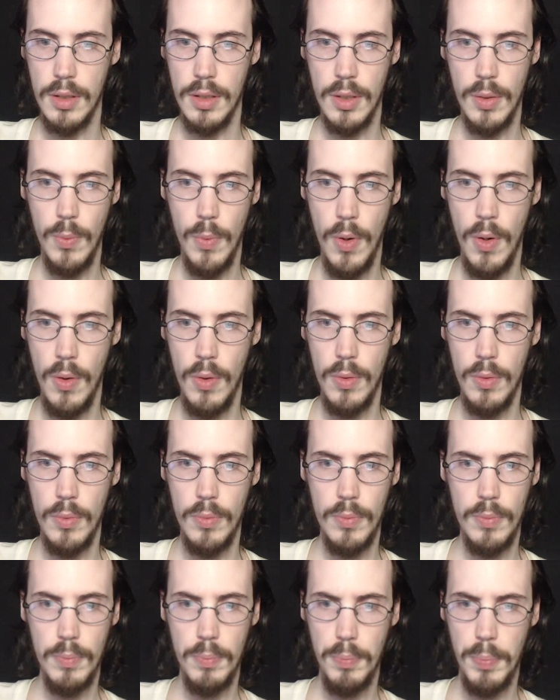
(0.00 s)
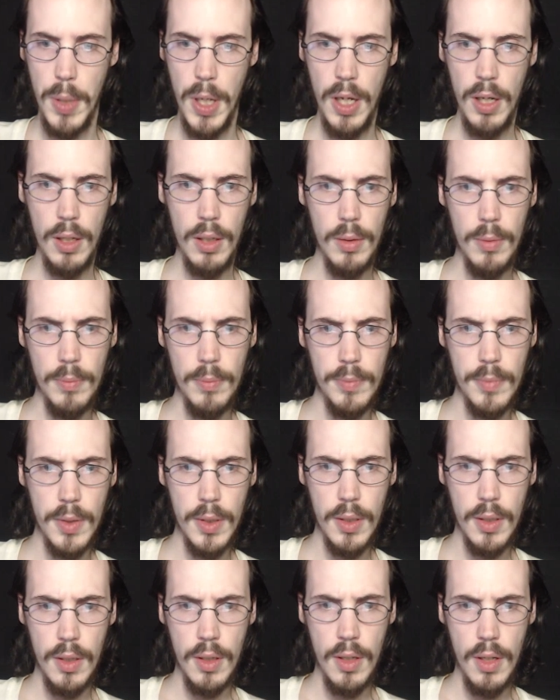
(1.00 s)
the wall. Bam!
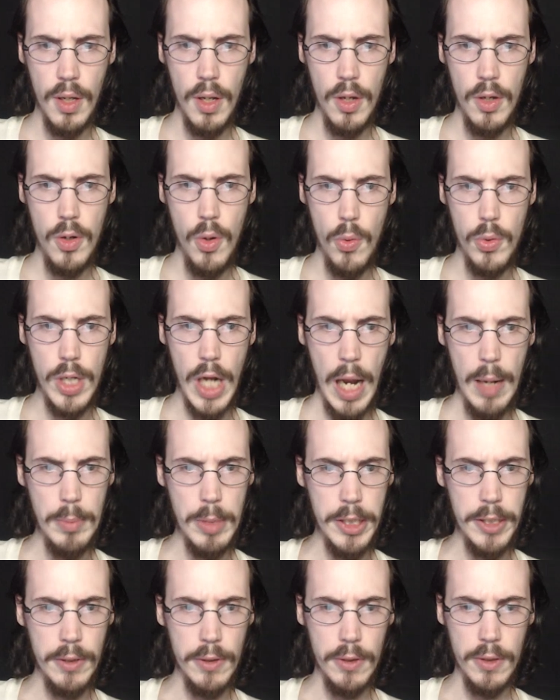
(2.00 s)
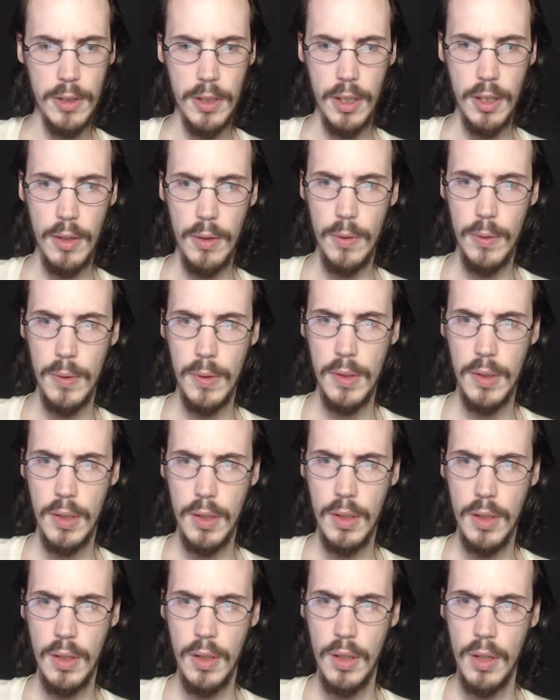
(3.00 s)
No time to heal. Uh oh.
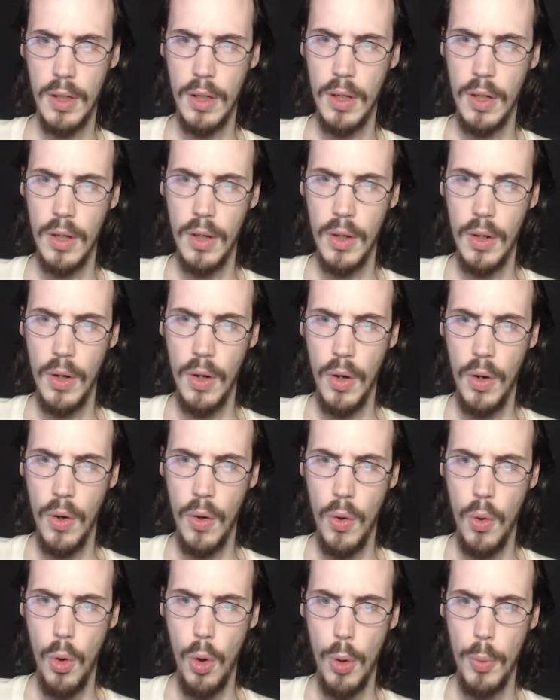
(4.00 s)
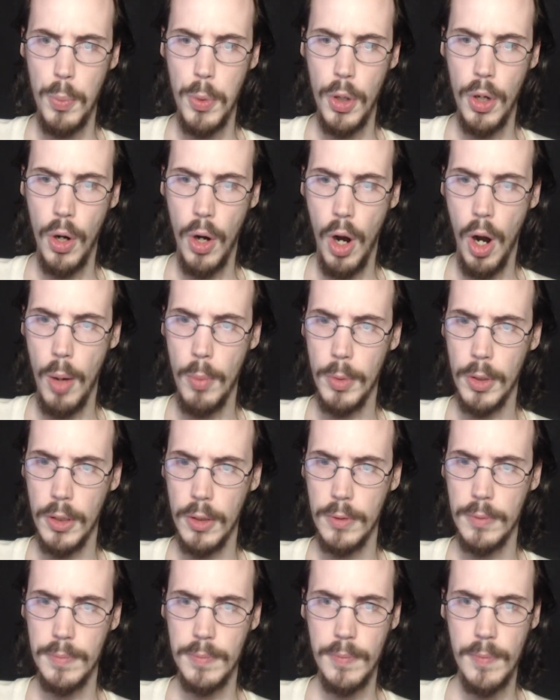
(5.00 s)
Or put on armor.
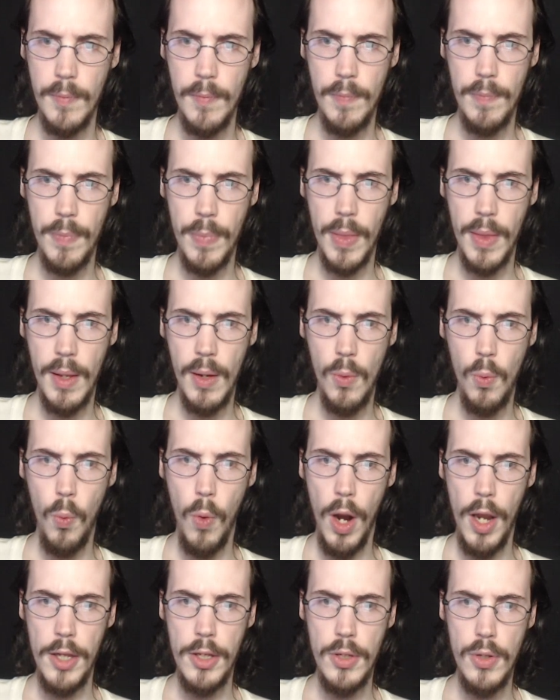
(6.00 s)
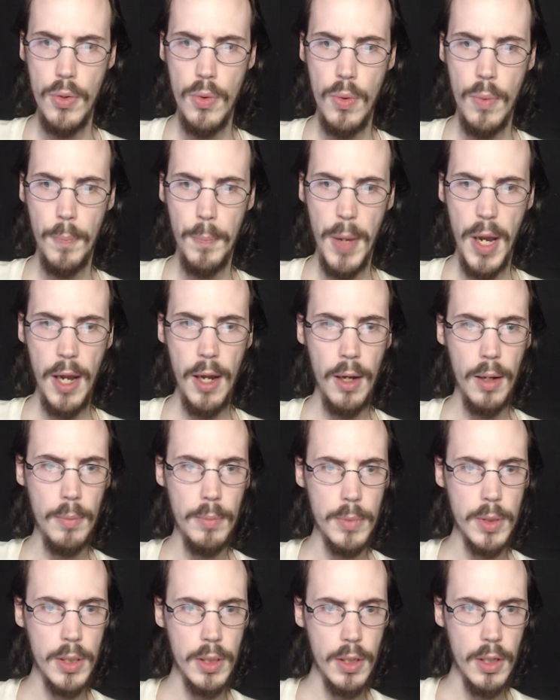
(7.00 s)
Why you?
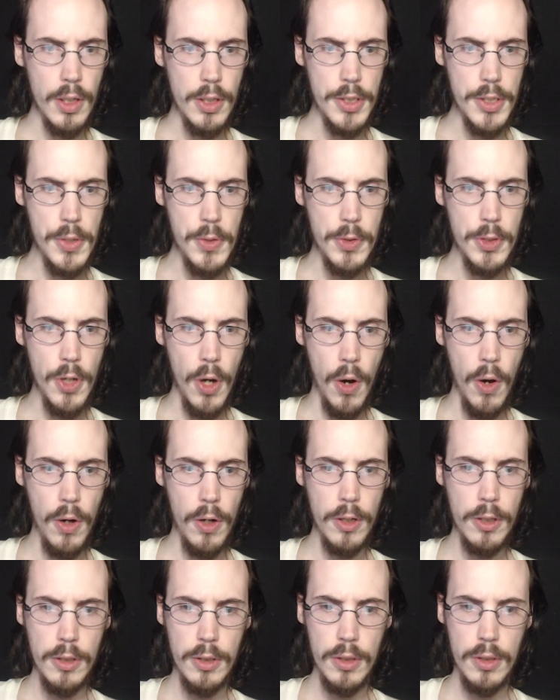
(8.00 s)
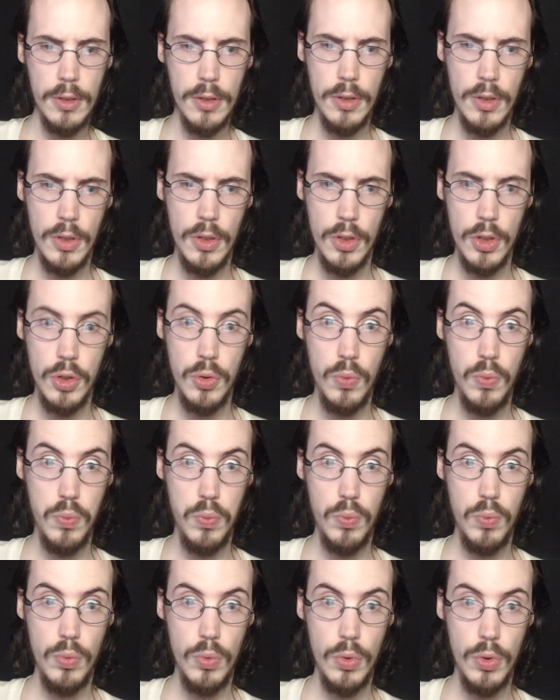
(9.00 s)
Bam! You darn.
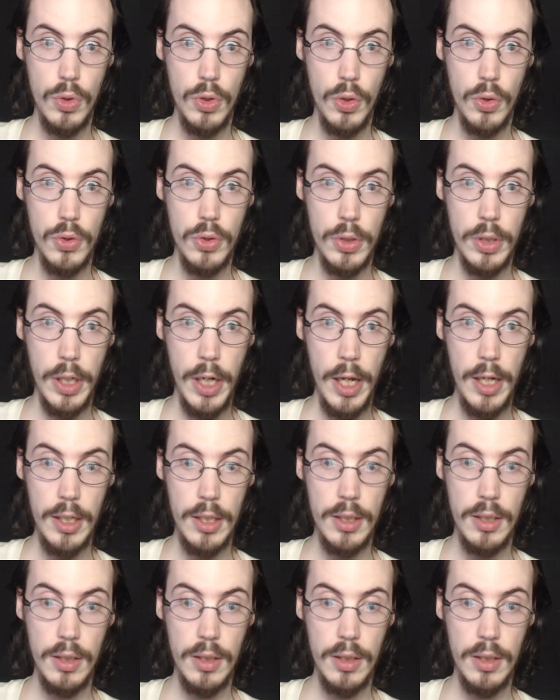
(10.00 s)
Goes to the neck.